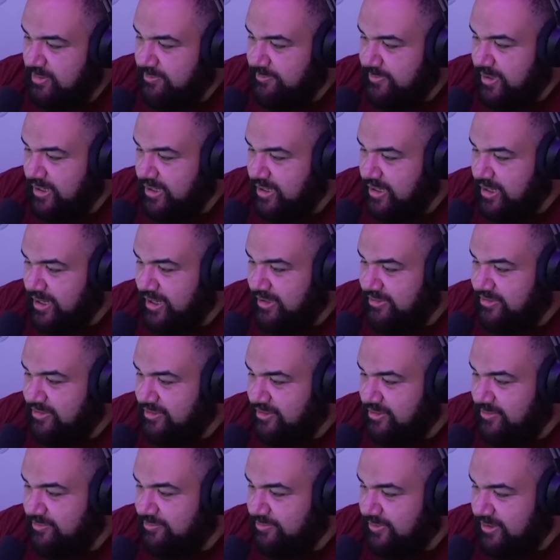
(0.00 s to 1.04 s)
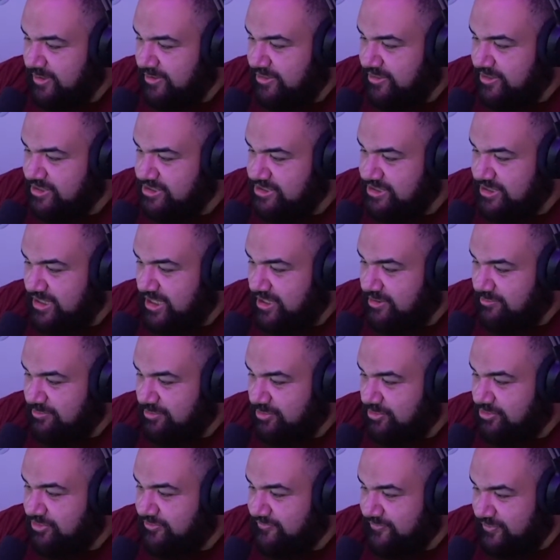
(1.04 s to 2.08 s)
Mecha Godzilla beats the shit out of
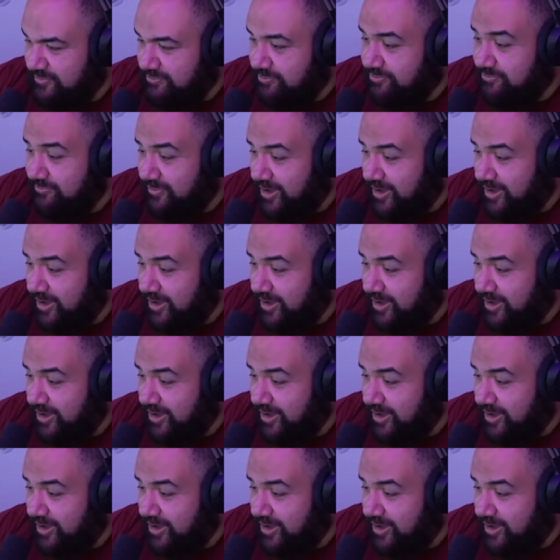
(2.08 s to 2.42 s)
both of them.